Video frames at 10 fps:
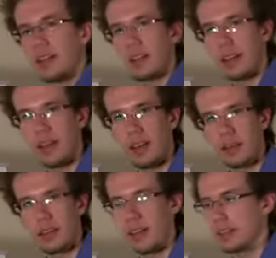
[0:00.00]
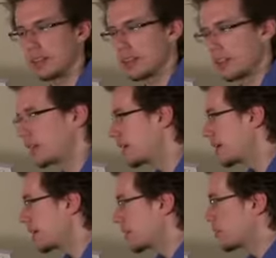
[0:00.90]
Clef, as in
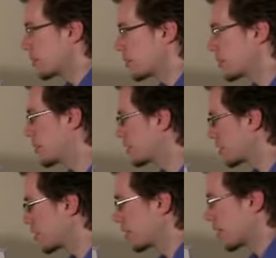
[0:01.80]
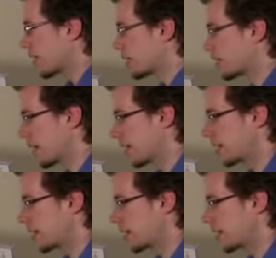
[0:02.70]
both of these are clefs,